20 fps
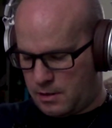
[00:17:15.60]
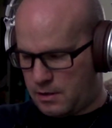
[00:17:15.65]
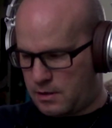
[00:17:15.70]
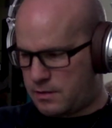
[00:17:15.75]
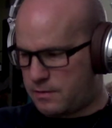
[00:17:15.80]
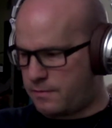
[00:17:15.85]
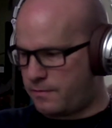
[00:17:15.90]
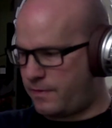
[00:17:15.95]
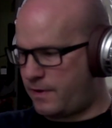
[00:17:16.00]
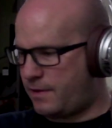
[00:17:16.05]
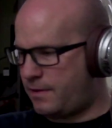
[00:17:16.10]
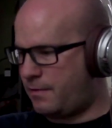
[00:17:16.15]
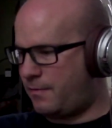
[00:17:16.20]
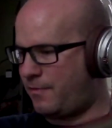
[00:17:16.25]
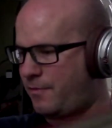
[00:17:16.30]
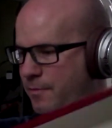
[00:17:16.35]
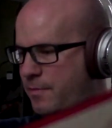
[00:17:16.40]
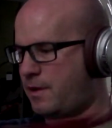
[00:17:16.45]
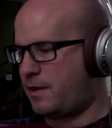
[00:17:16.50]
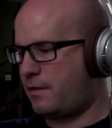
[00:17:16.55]
Found it from
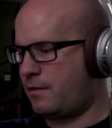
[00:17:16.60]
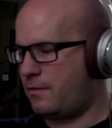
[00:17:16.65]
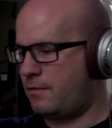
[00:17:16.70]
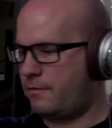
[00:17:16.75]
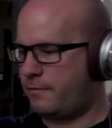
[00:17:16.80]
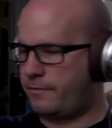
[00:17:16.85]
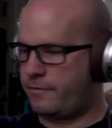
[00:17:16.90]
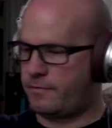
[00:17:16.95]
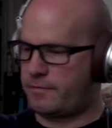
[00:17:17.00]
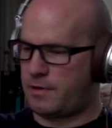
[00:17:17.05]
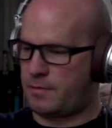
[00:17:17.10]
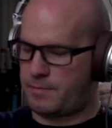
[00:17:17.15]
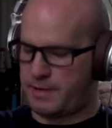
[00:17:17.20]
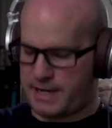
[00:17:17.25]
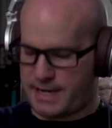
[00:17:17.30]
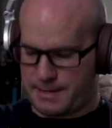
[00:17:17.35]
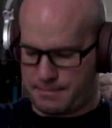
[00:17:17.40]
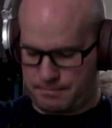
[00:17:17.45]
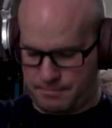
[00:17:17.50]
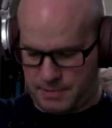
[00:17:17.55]
my
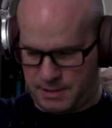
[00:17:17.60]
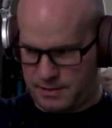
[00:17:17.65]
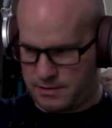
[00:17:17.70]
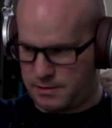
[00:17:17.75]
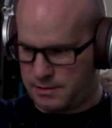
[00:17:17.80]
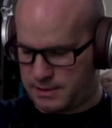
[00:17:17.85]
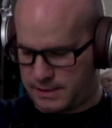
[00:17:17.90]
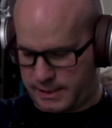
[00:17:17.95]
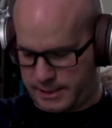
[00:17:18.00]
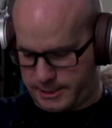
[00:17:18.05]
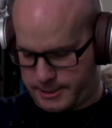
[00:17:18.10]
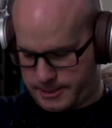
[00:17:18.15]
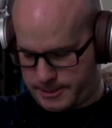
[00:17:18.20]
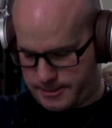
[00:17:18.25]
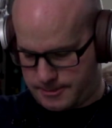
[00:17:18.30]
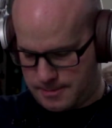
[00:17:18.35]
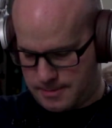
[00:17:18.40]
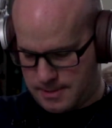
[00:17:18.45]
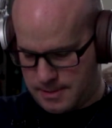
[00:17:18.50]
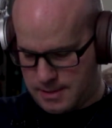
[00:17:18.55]
pop. He's in town.
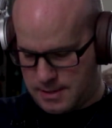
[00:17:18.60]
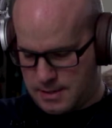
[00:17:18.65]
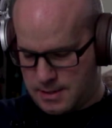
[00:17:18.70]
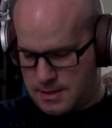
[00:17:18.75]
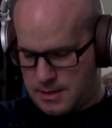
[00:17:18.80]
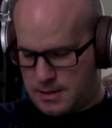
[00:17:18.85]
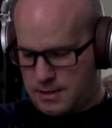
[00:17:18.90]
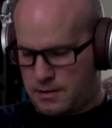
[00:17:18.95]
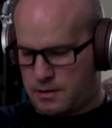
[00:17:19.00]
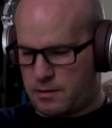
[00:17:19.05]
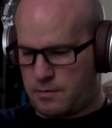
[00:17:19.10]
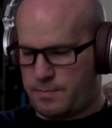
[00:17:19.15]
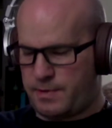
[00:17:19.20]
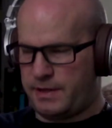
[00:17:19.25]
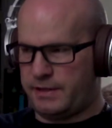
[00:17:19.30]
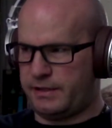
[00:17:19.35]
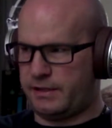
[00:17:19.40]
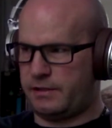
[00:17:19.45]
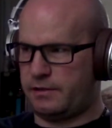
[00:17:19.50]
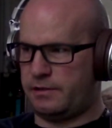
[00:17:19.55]
You're
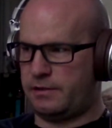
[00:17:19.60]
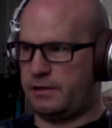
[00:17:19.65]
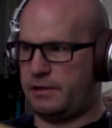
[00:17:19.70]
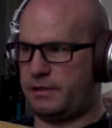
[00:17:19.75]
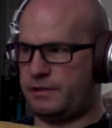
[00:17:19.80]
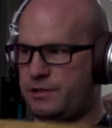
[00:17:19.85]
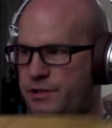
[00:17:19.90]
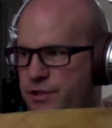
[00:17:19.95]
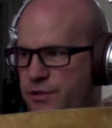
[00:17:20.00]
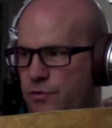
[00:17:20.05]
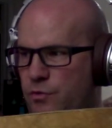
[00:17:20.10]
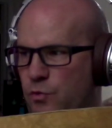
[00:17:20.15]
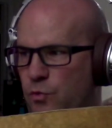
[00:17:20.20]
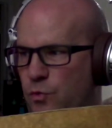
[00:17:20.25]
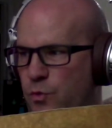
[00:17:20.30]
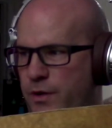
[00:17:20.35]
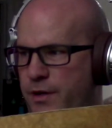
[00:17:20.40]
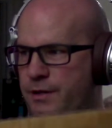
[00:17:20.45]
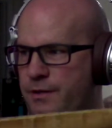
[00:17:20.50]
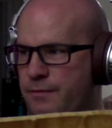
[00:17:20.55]
basically these just
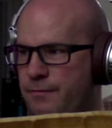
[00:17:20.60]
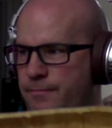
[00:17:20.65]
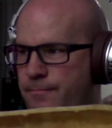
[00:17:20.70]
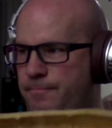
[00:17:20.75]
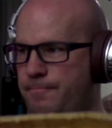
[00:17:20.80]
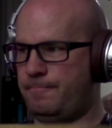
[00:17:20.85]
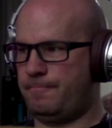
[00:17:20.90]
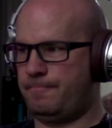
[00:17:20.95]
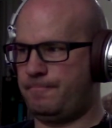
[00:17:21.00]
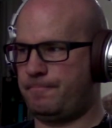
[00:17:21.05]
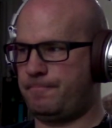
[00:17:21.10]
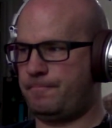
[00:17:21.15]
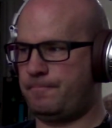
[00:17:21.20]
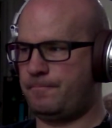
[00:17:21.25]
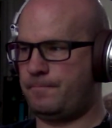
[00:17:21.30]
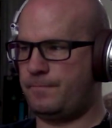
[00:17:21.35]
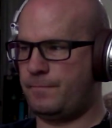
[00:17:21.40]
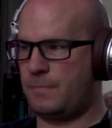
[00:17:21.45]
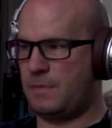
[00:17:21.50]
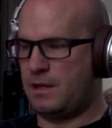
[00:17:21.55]
wooden,
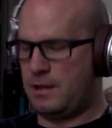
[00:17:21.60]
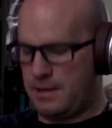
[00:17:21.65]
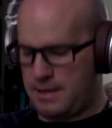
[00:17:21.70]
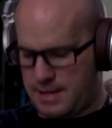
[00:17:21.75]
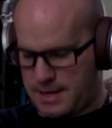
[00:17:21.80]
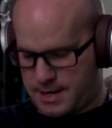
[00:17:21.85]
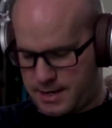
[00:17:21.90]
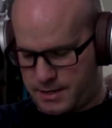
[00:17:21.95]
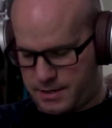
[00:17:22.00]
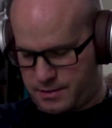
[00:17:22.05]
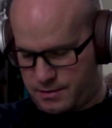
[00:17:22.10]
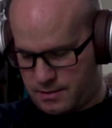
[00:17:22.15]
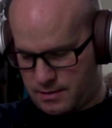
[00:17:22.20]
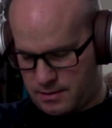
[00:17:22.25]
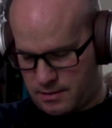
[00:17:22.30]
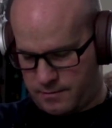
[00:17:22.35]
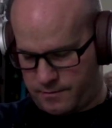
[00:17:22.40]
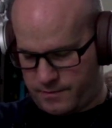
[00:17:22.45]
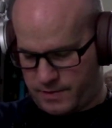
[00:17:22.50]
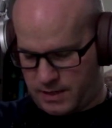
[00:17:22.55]
and
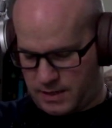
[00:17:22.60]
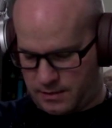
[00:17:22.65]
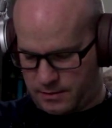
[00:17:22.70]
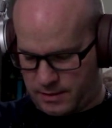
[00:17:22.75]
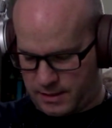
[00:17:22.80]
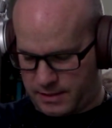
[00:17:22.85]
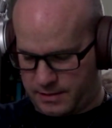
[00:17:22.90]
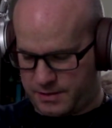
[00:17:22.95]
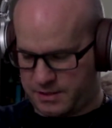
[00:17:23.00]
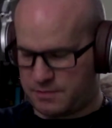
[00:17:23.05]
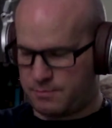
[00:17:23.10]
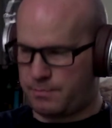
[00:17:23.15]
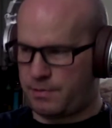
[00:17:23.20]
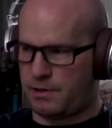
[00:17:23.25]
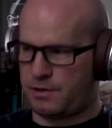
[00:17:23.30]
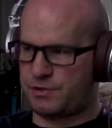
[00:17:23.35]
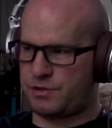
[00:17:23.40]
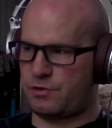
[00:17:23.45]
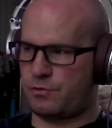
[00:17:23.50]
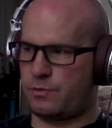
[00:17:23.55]
you've got like this
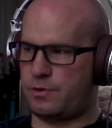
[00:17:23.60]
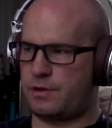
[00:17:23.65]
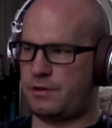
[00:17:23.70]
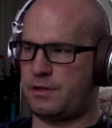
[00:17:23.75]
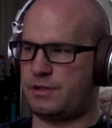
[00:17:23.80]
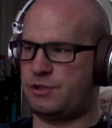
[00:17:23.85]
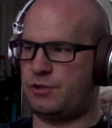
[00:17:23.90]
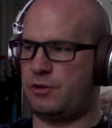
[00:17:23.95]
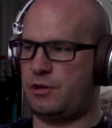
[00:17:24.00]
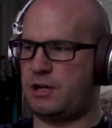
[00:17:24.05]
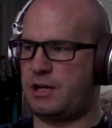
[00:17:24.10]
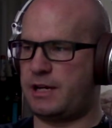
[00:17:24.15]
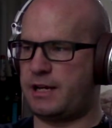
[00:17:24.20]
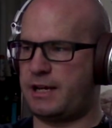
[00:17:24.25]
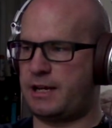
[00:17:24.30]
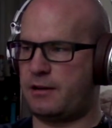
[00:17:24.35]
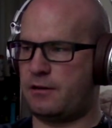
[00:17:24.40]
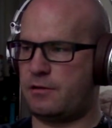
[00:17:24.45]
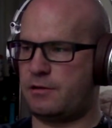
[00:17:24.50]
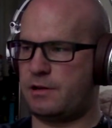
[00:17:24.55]
balsa wood that you cut
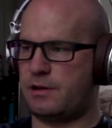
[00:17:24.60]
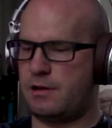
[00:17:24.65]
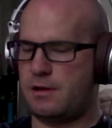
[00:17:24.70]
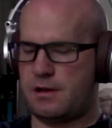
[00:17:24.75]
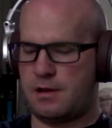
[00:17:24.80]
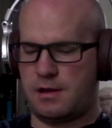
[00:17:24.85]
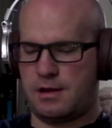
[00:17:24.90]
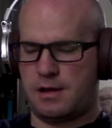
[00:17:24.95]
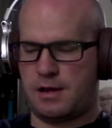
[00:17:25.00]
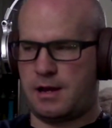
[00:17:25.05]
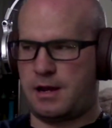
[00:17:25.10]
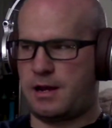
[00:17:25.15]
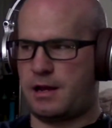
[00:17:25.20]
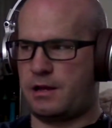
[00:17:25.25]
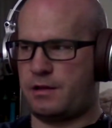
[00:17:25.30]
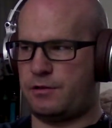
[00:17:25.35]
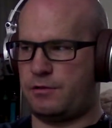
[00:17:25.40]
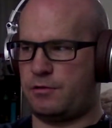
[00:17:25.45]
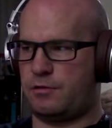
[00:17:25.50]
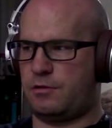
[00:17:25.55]
out and
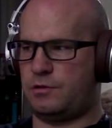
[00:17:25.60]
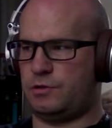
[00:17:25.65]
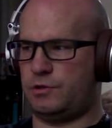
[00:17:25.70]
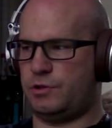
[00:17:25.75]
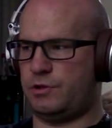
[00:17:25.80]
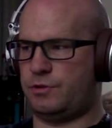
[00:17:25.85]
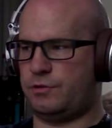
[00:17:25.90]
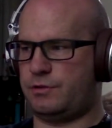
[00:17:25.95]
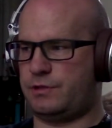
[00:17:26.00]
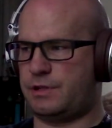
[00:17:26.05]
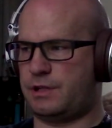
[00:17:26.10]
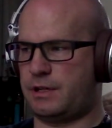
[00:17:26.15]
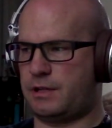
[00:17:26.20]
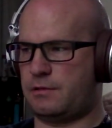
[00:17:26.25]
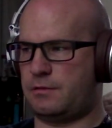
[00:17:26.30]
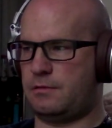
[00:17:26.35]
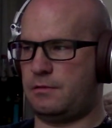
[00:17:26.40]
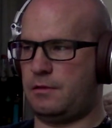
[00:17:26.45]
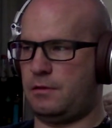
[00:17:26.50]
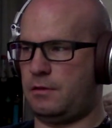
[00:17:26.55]
you glue to,
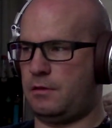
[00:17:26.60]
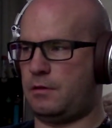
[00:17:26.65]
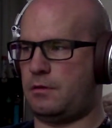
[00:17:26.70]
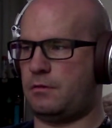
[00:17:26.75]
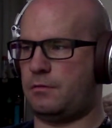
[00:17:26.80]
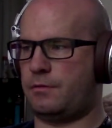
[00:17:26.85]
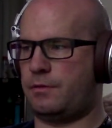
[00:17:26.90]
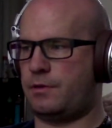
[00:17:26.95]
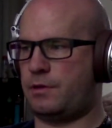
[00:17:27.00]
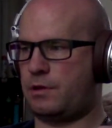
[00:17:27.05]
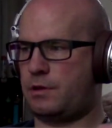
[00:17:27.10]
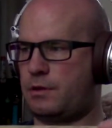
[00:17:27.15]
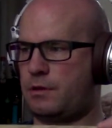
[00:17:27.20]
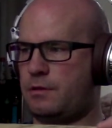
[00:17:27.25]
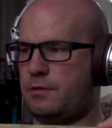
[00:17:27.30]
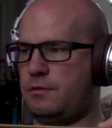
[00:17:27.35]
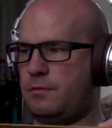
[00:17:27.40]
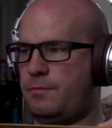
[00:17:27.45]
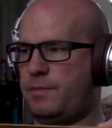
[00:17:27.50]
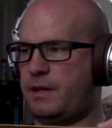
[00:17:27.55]
the
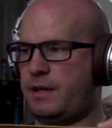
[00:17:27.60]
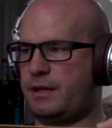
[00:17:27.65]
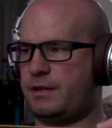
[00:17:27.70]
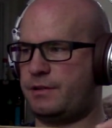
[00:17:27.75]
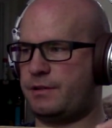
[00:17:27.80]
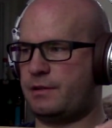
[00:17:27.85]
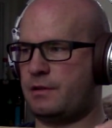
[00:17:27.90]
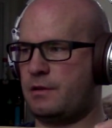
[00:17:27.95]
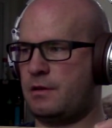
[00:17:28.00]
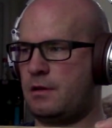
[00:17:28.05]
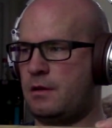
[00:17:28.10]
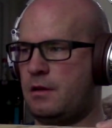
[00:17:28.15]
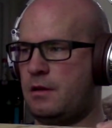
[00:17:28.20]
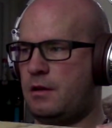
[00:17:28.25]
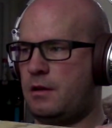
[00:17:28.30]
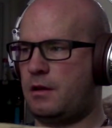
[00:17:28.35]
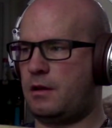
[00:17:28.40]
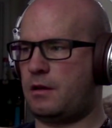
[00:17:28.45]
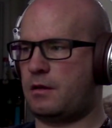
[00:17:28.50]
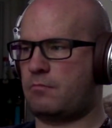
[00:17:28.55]
base.
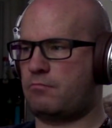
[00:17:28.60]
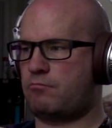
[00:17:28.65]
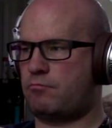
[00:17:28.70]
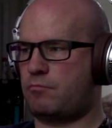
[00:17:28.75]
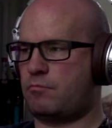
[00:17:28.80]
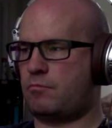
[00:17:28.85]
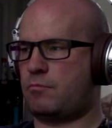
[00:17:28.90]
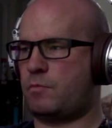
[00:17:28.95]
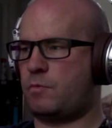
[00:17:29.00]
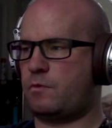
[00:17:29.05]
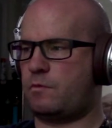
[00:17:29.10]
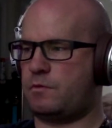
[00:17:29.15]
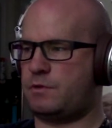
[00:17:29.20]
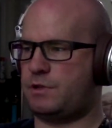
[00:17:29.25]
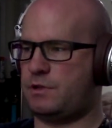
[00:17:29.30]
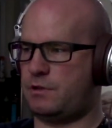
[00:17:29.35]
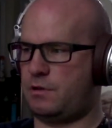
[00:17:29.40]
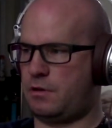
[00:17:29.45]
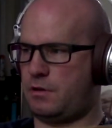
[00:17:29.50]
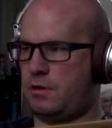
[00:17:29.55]
And once you're
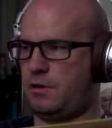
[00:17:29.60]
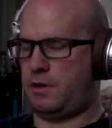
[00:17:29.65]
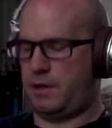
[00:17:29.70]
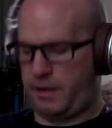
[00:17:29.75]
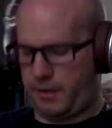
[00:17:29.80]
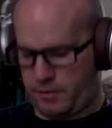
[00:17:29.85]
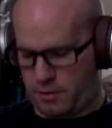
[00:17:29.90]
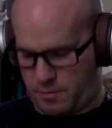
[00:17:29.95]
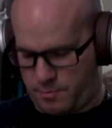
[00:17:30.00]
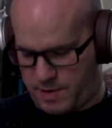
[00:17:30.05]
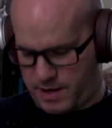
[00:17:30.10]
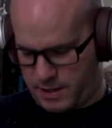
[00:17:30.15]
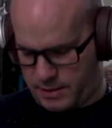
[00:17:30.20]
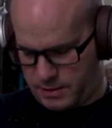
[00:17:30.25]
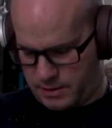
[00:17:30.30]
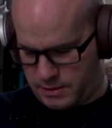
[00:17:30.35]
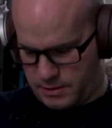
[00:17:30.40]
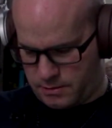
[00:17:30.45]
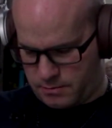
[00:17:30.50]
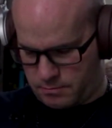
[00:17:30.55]
done, you get it all
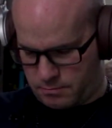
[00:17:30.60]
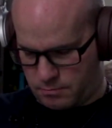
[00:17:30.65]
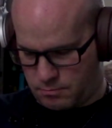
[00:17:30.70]
painted. And